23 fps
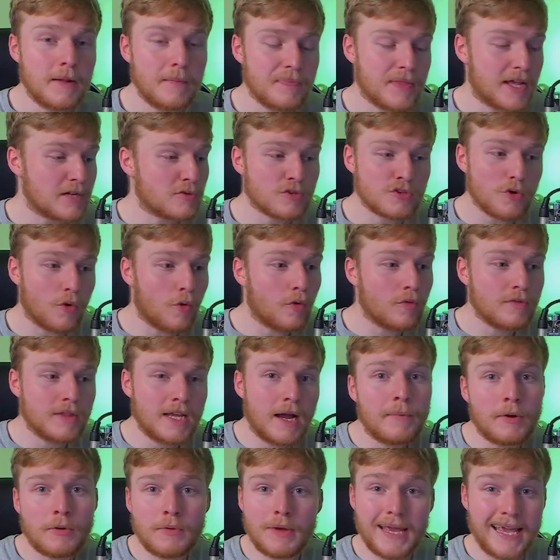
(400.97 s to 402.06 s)
This was only
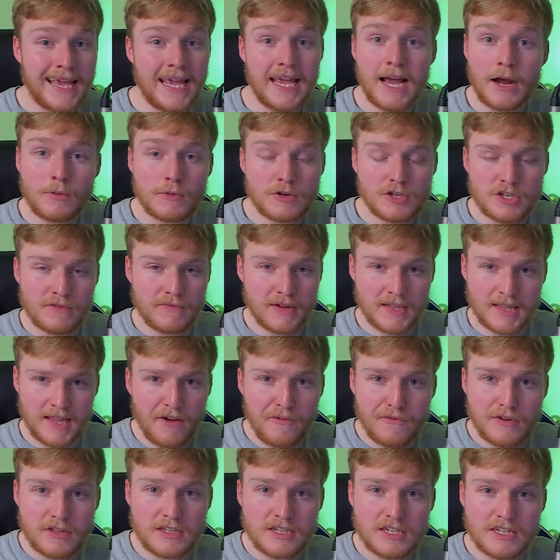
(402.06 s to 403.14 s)
about 8 hours of a
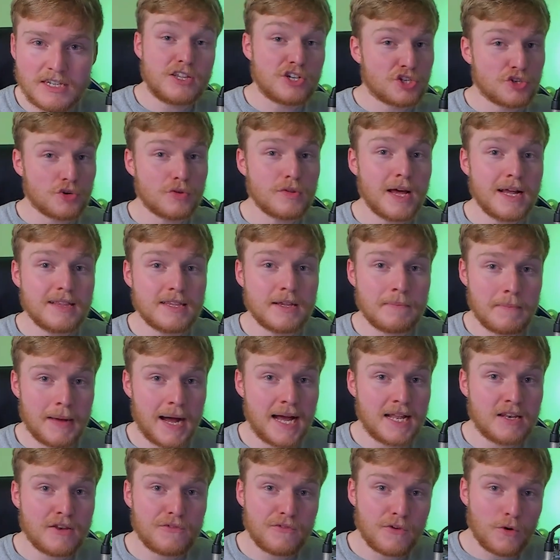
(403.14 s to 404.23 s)
difference, and to show that
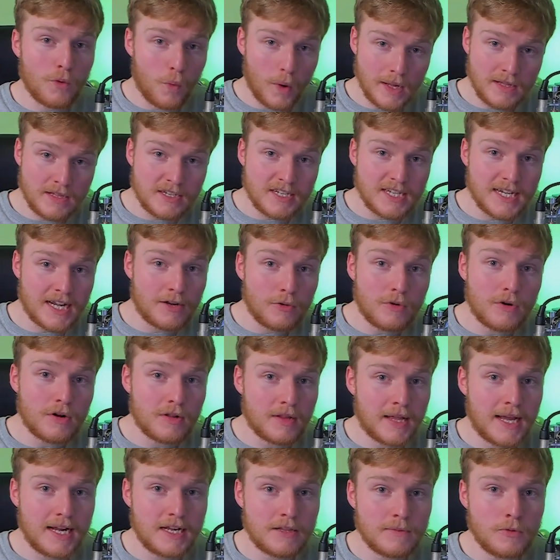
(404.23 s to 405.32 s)
demand for one single
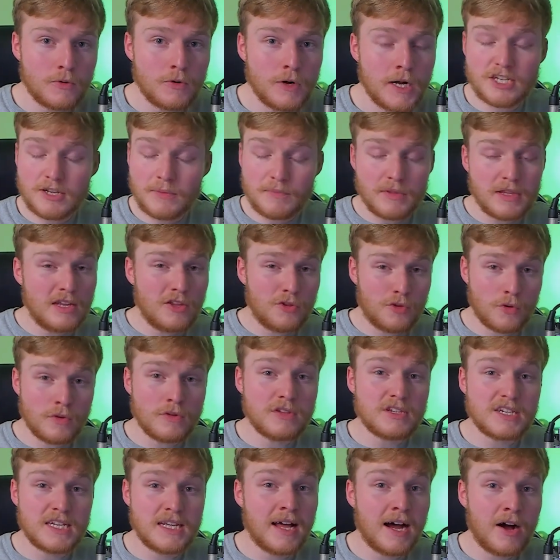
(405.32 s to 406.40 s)
collectible, something you don't
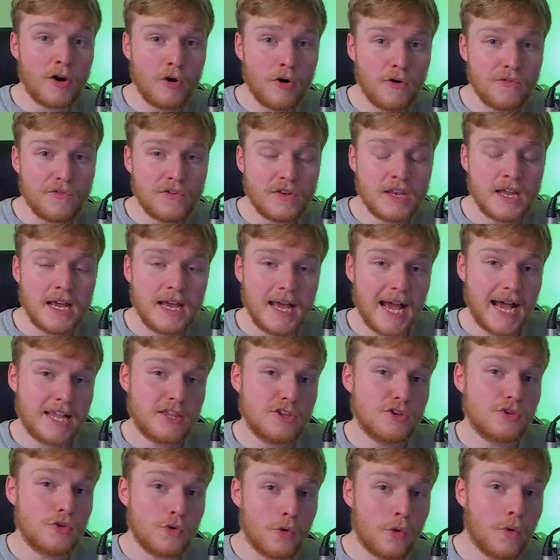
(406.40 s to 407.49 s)
see that often, and
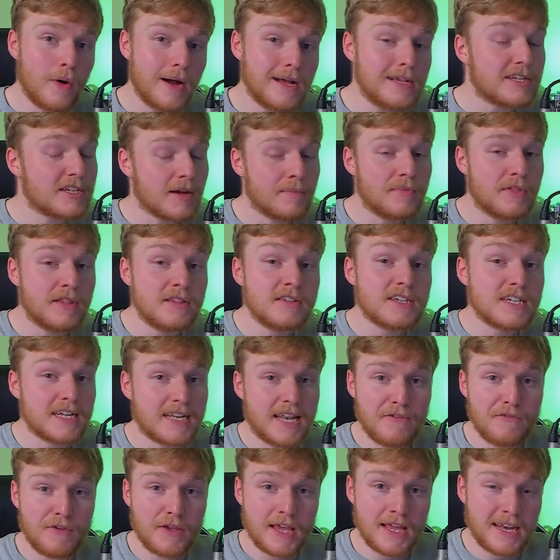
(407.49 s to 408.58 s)
you know it's something
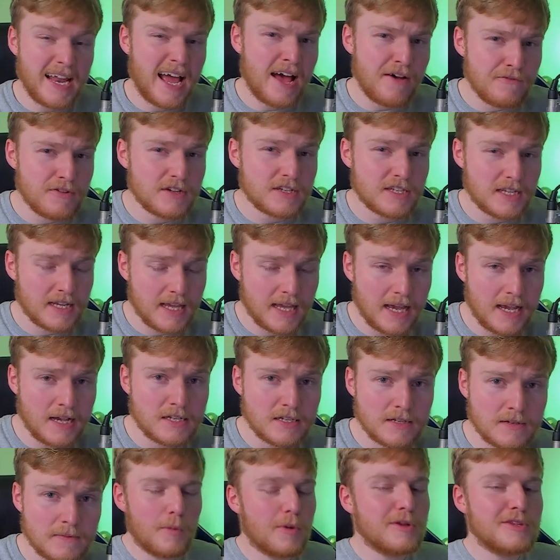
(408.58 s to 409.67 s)
significant if it's the
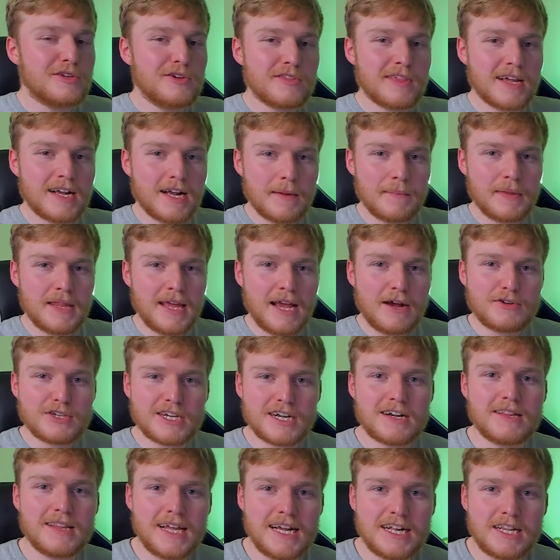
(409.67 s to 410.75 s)
case. But what do you think about the Elsa
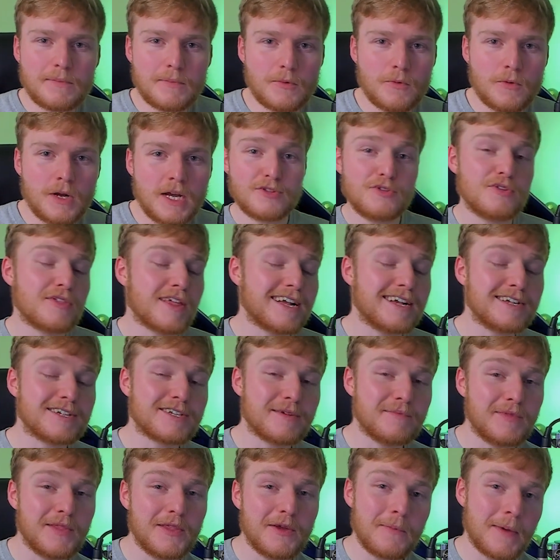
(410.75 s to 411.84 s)
collectible? Do you think it's
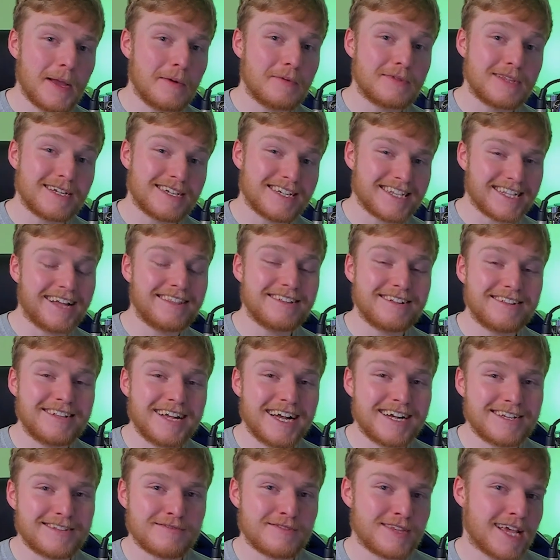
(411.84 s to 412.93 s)
something that will be able to stand the
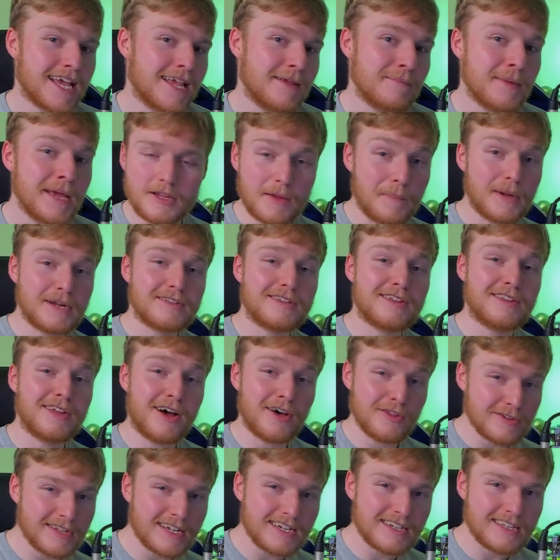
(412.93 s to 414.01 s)
test of time compared to the
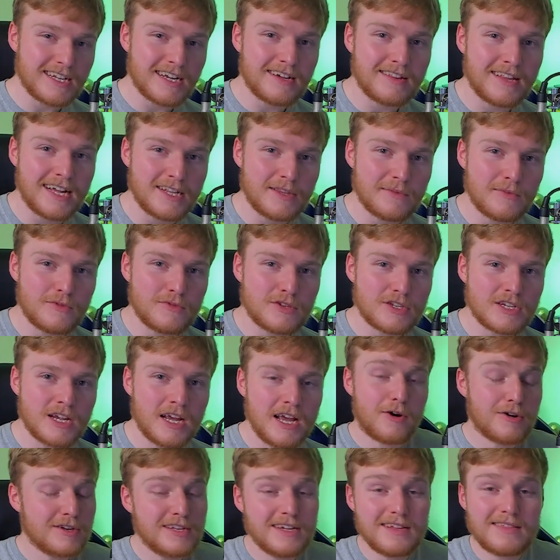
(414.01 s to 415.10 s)
other Disney collectibles?
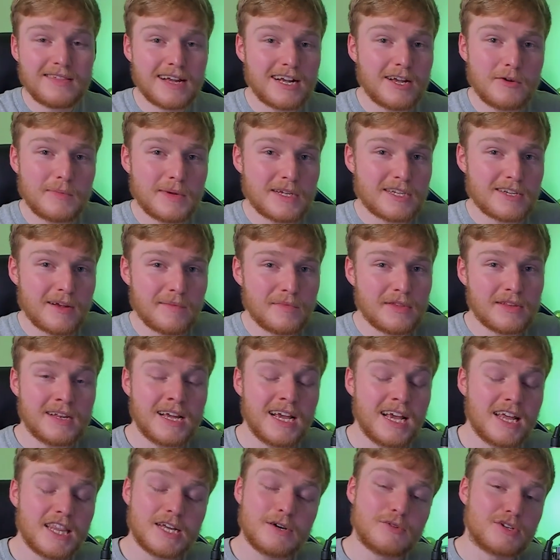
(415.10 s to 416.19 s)
Or do you think it will be something
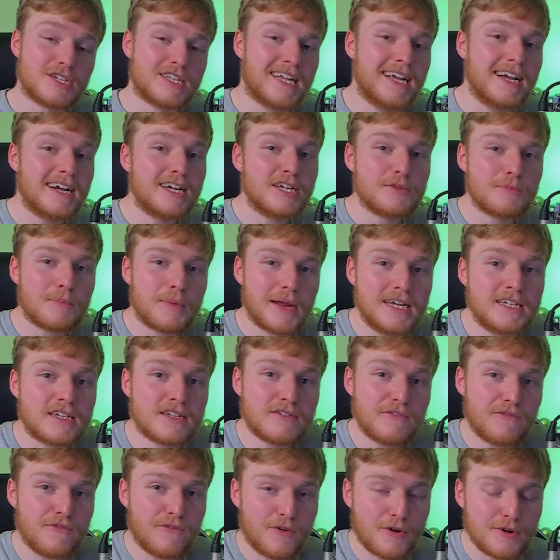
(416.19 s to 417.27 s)
that will stay at its price
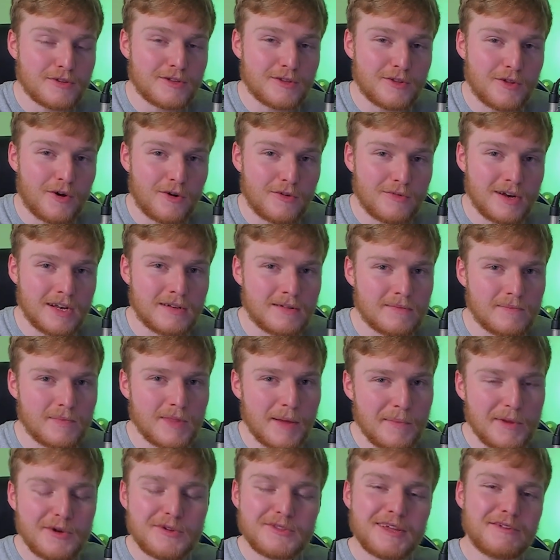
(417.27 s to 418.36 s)
for the long run? Let
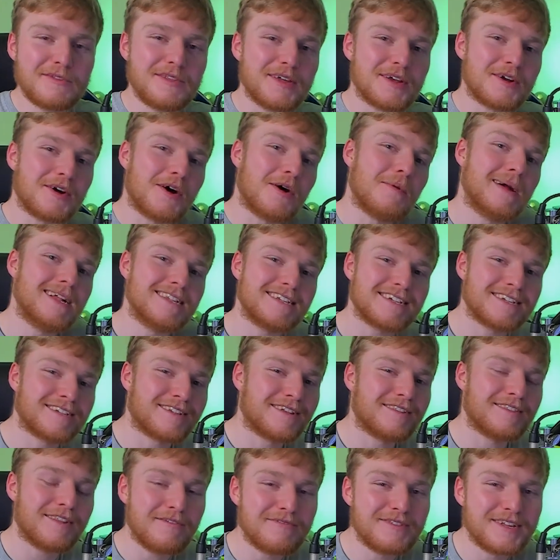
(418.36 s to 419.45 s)
me know down in the comments, as I'd
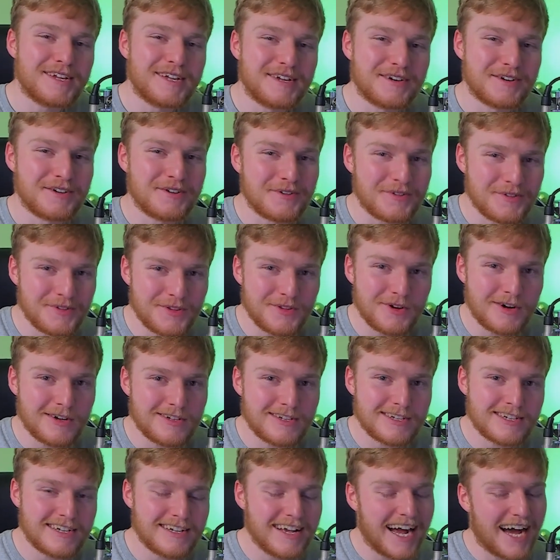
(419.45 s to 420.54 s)
love to hear your own
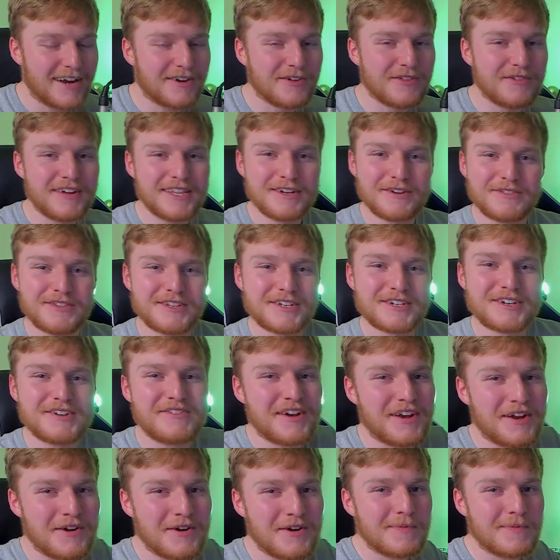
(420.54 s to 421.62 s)
thoughts. I know the video on the screen
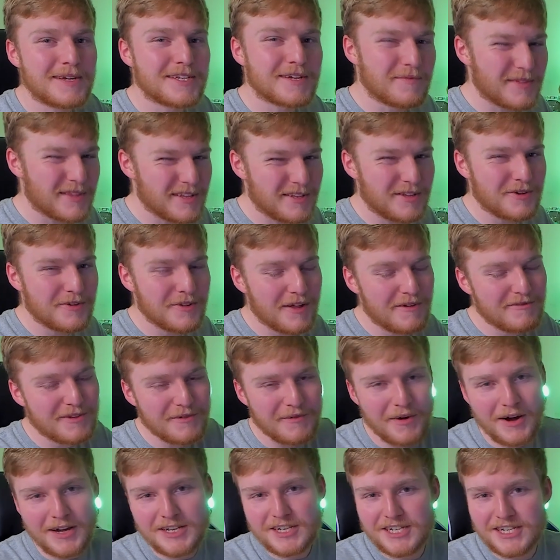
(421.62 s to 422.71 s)
right be something you'll love to
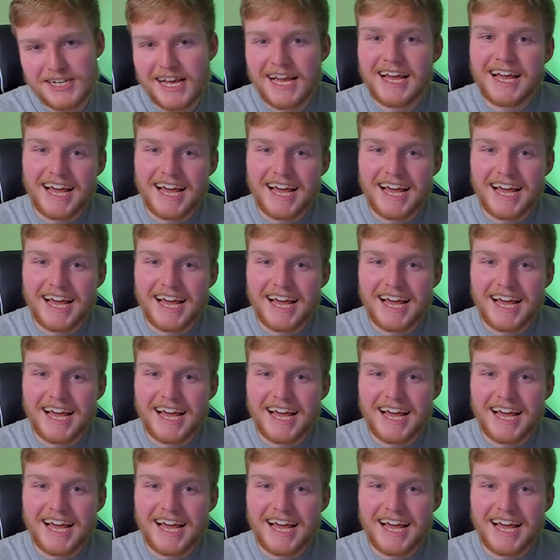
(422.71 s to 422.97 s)
watch.